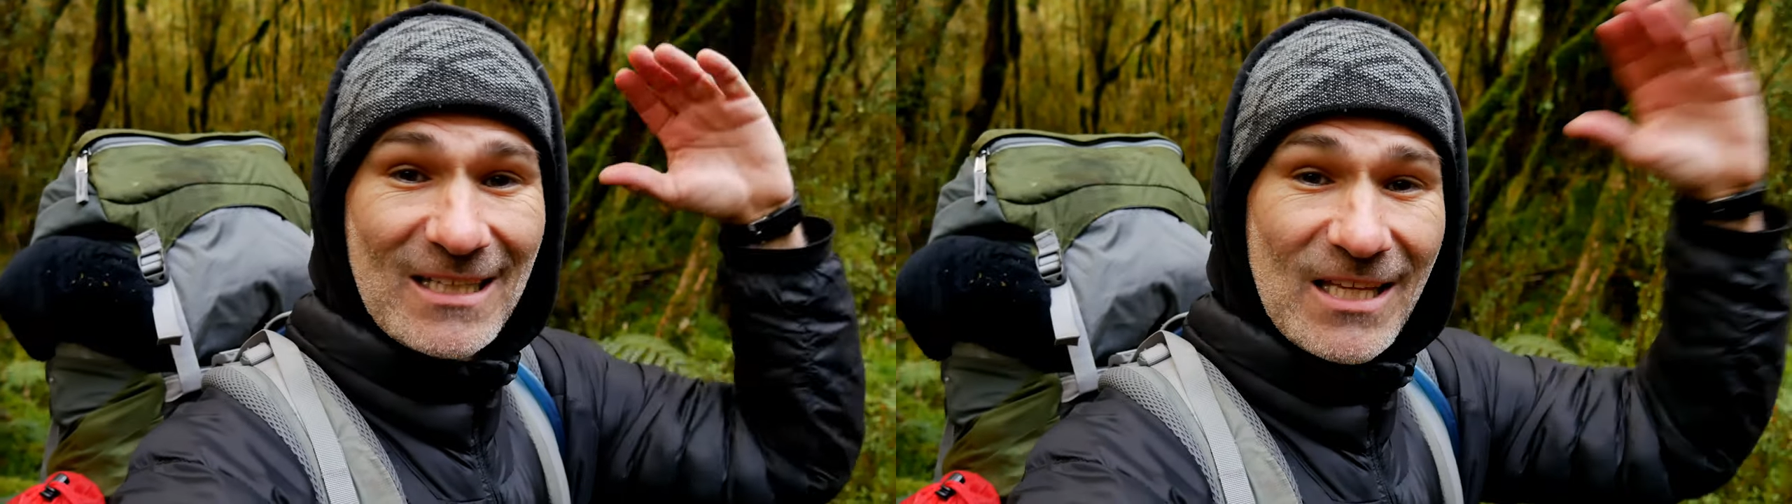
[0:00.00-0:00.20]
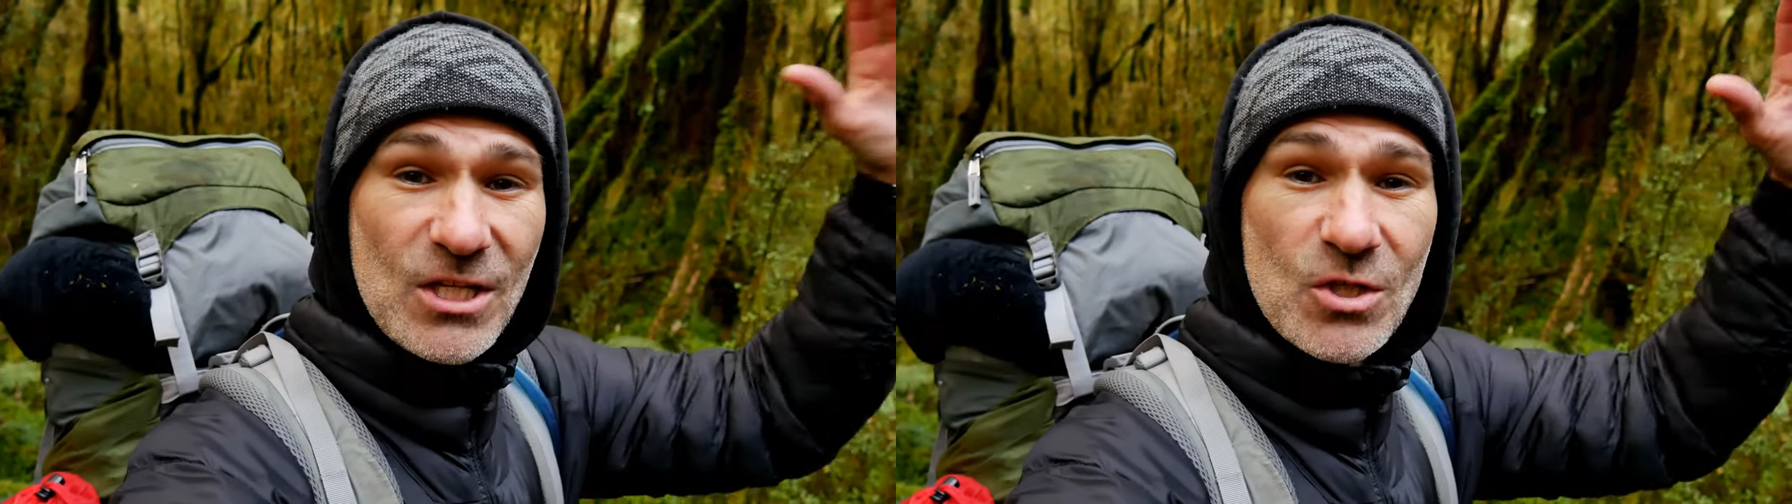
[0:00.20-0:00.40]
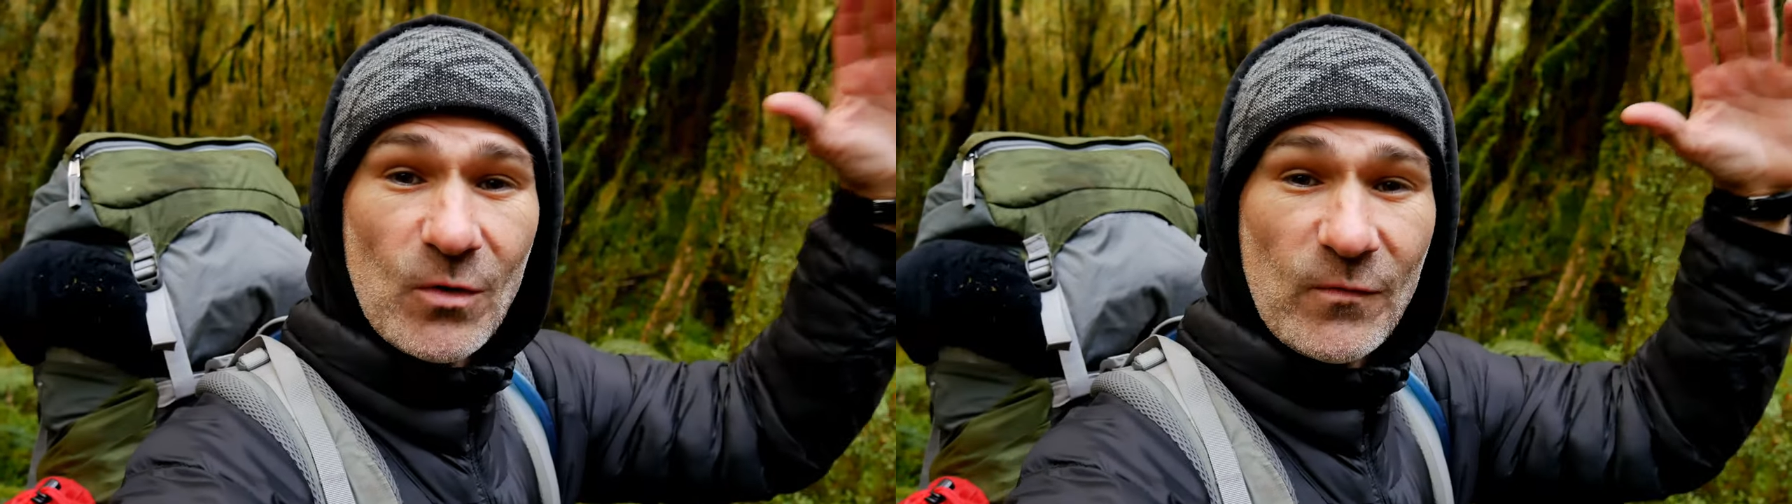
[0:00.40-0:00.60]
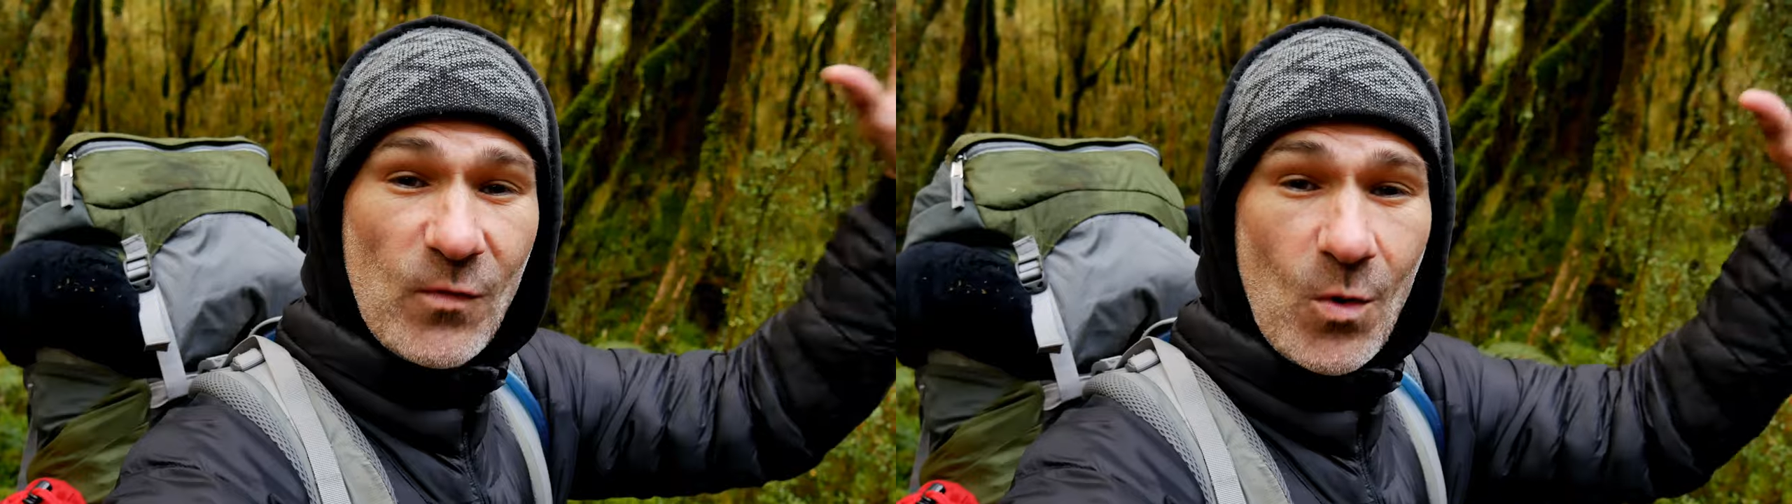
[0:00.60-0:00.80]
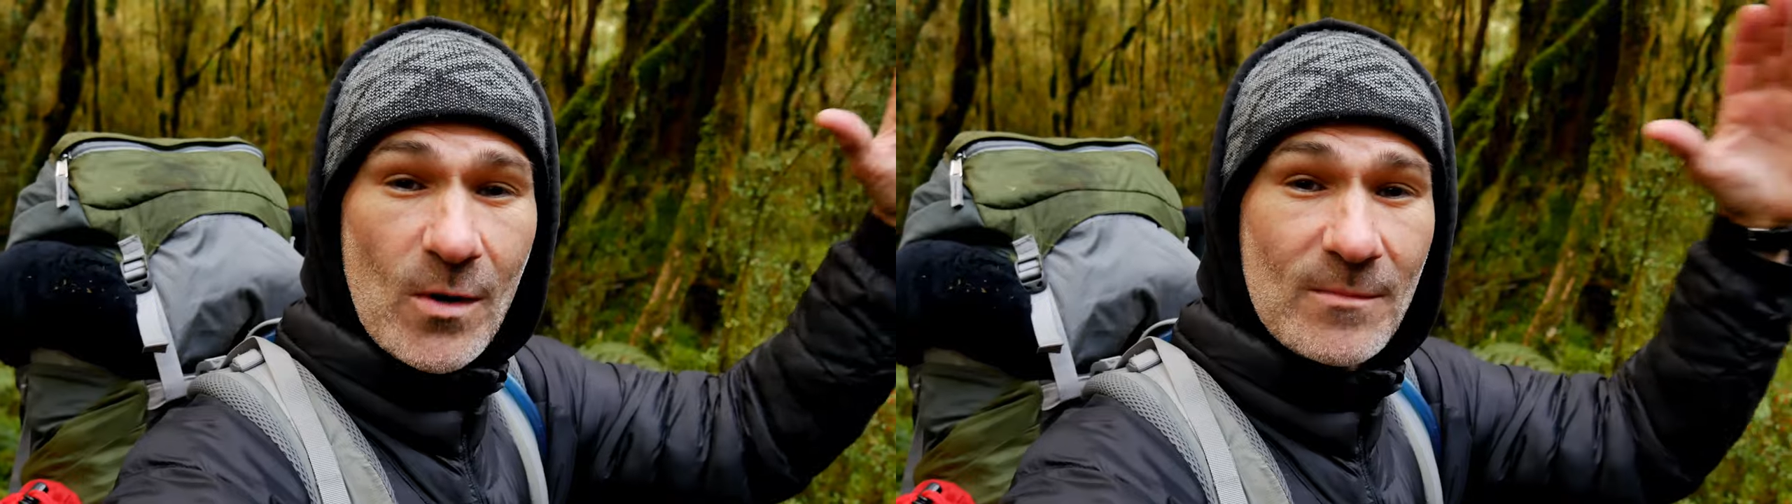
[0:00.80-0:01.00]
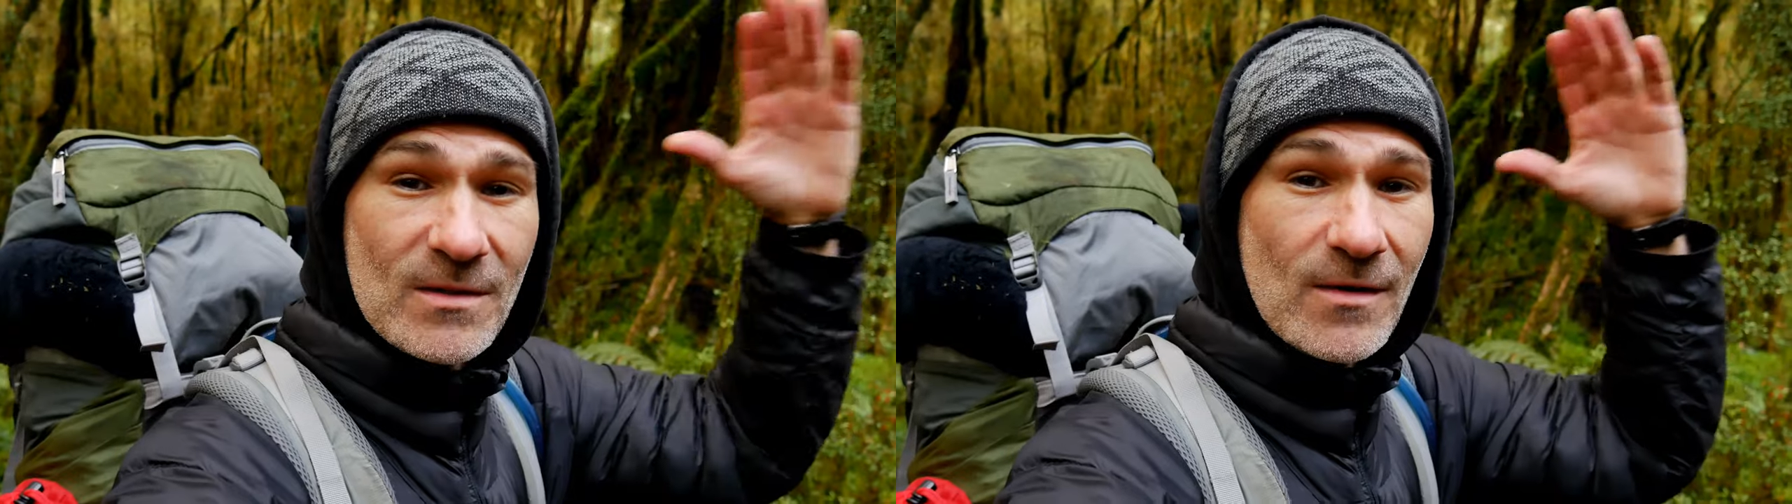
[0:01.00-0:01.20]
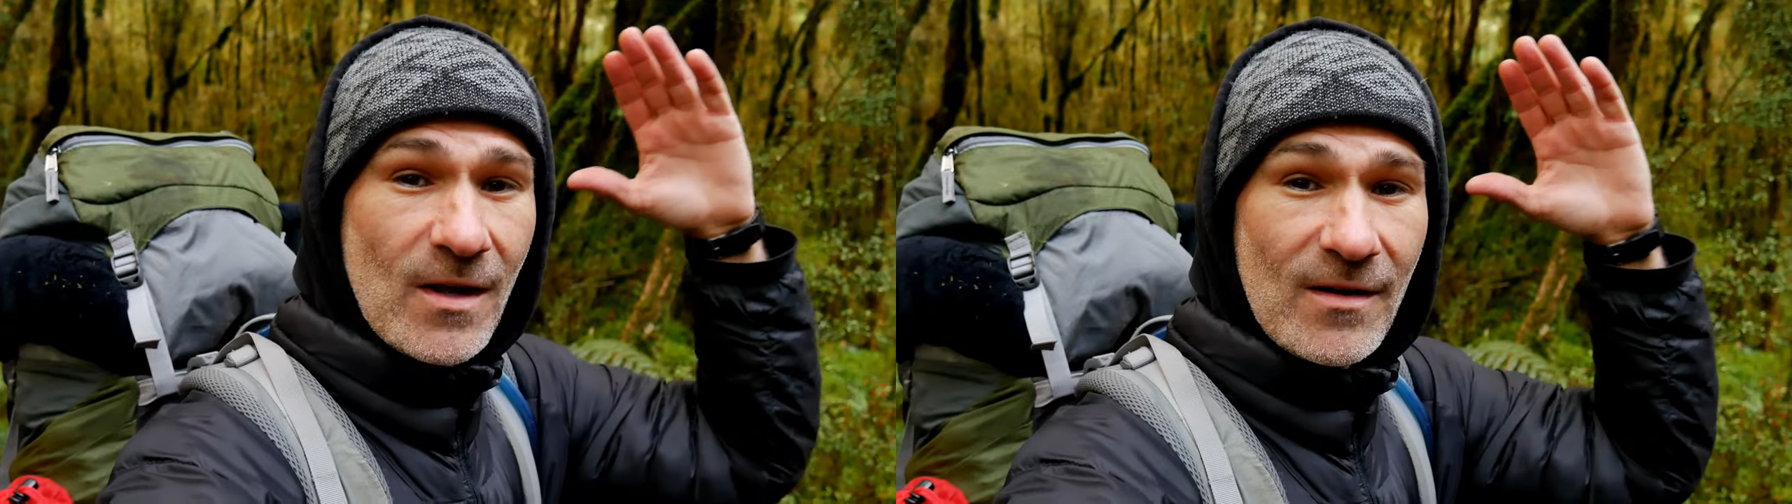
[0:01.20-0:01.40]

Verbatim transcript: glacial formed